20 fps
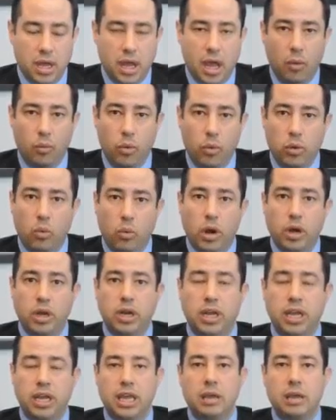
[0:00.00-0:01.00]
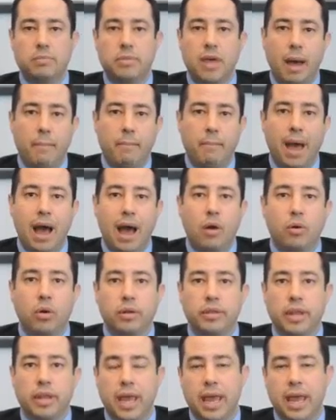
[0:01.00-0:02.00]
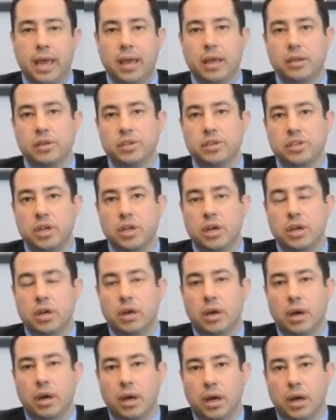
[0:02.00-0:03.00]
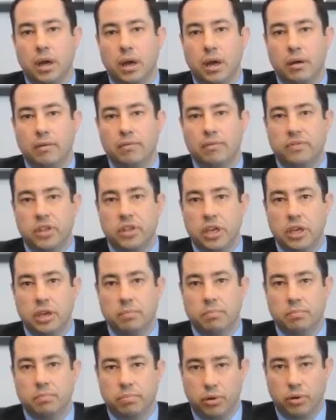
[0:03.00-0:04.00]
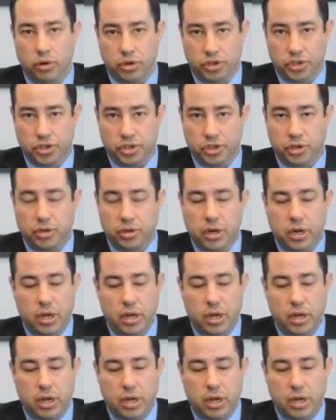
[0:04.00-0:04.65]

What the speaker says: and we wanted to keep that power in the hands of the purchaser.